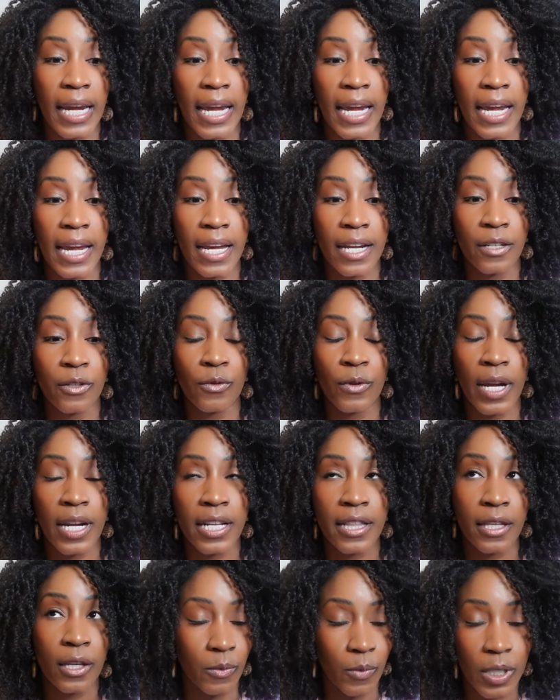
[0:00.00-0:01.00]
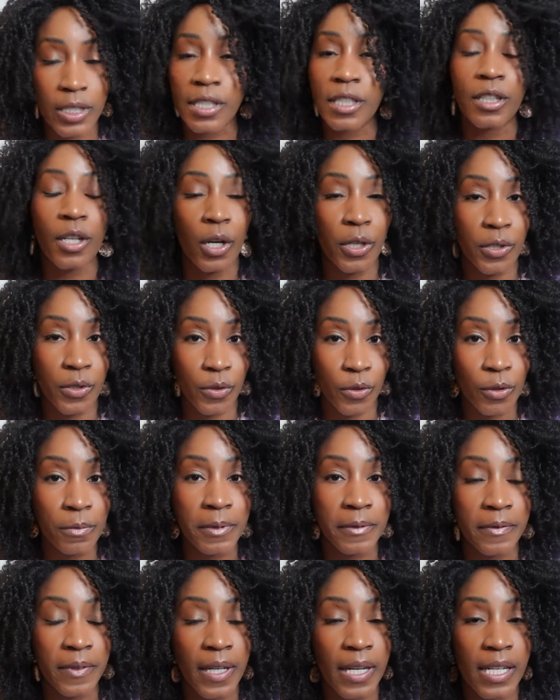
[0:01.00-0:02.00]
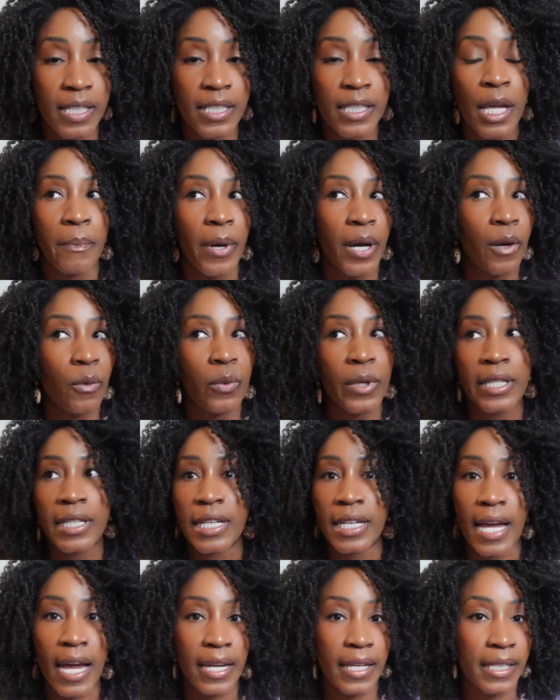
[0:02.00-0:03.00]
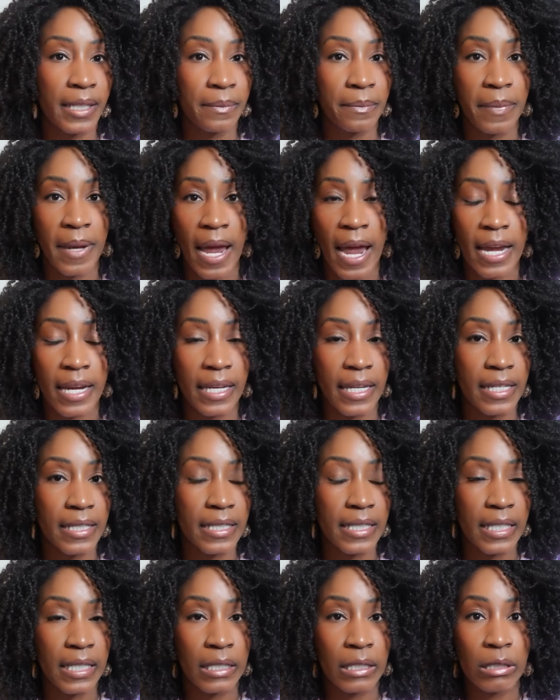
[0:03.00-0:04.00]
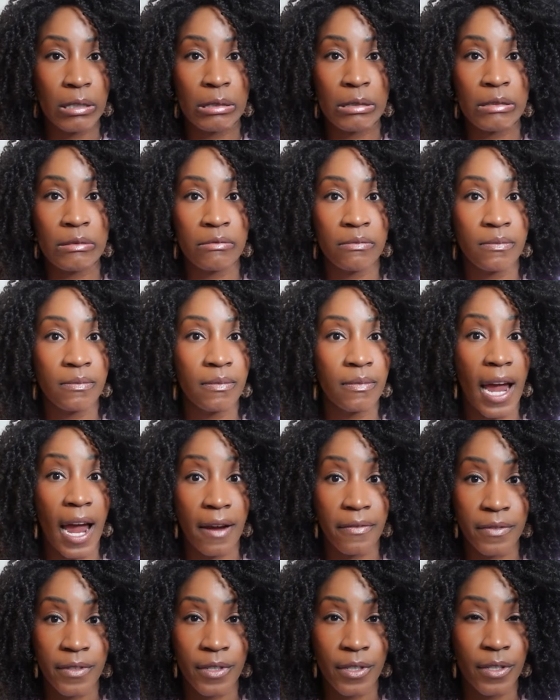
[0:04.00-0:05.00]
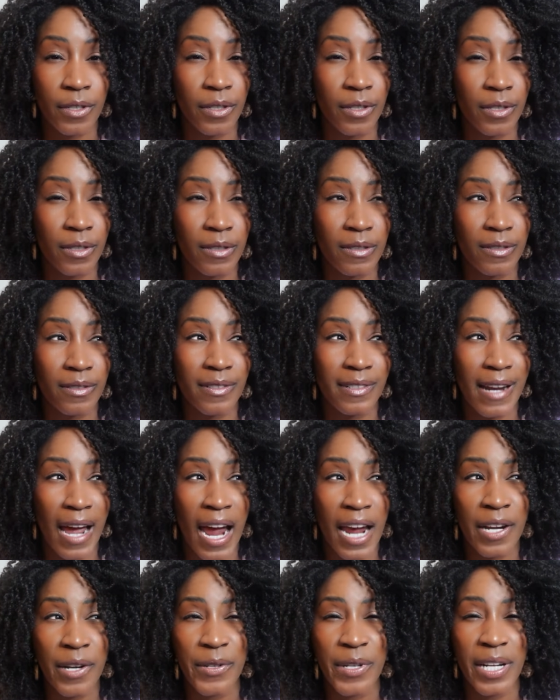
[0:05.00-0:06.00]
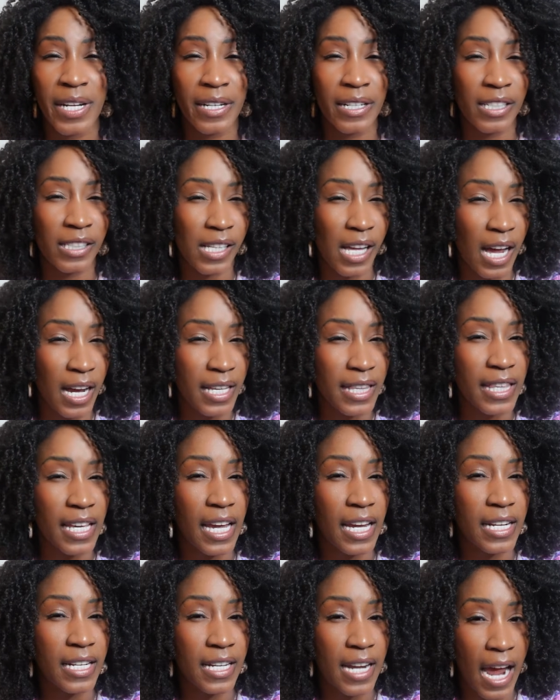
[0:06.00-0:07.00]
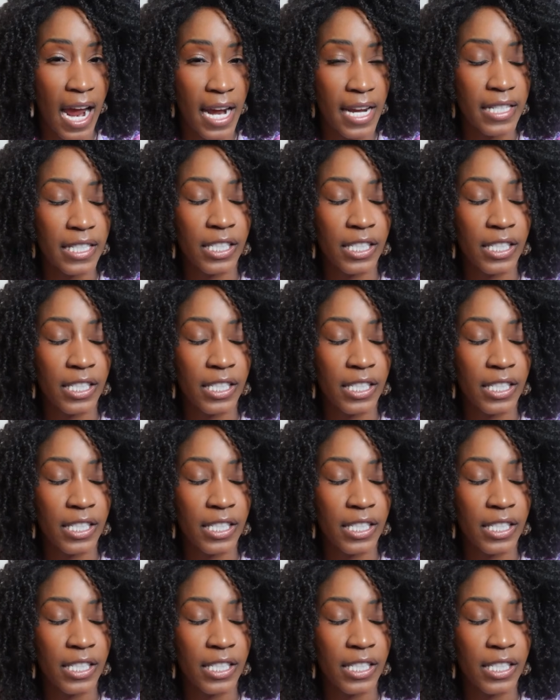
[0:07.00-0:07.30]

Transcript: And granted, it was a large group of us, but we did not get back until after 9 or 10 o'clock that night.